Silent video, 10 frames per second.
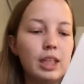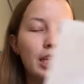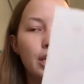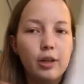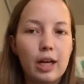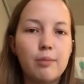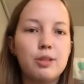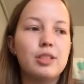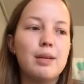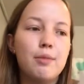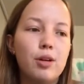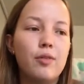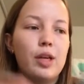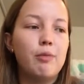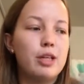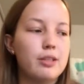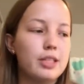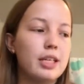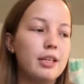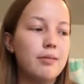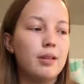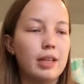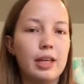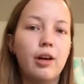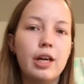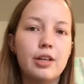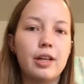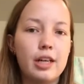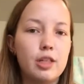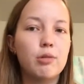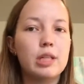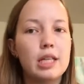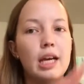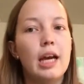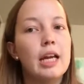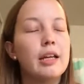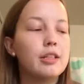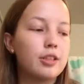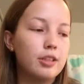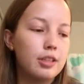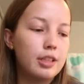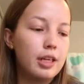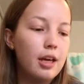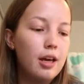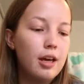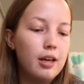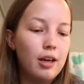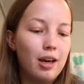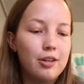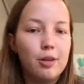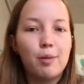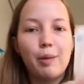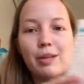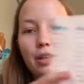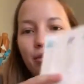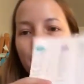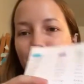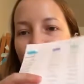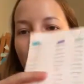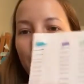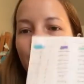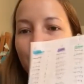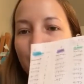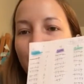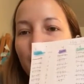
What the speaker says: And, it helps you stay motivated when you see later on you're getting towards the end. It's good to see. You can probably tell from here, the only